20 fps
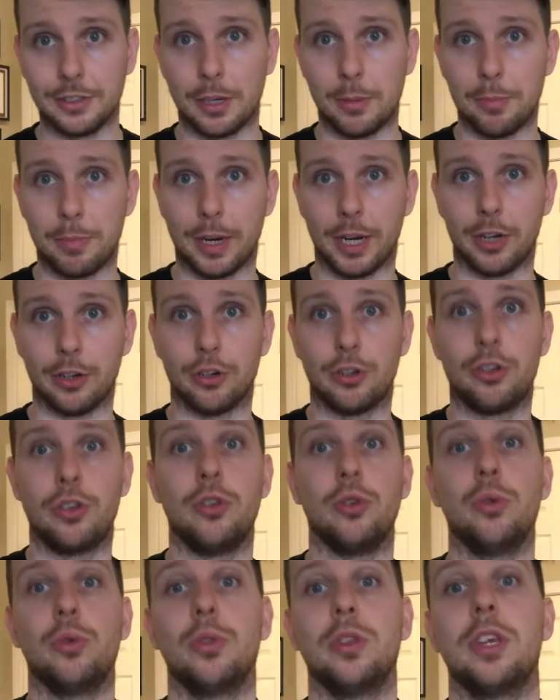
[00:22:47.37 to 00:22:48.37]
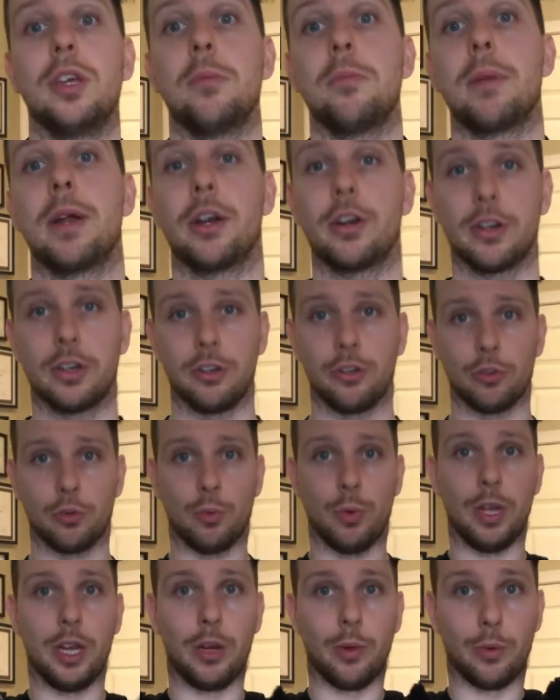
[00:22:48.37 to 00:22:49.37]
compared to the American
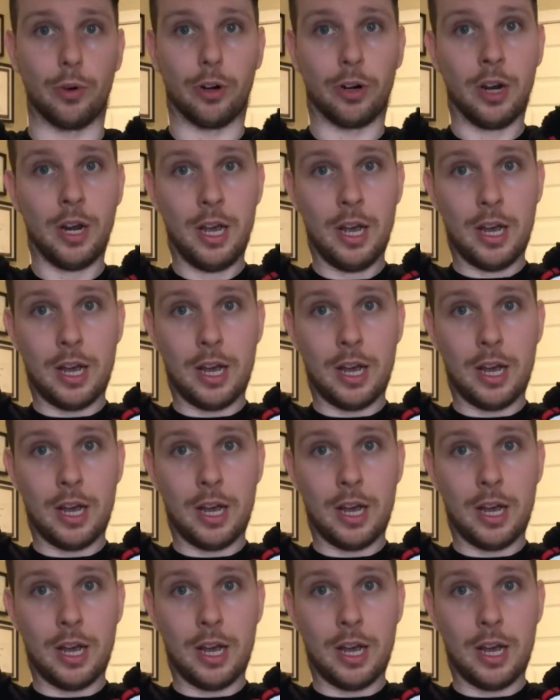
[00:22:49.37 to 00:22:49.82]
swing where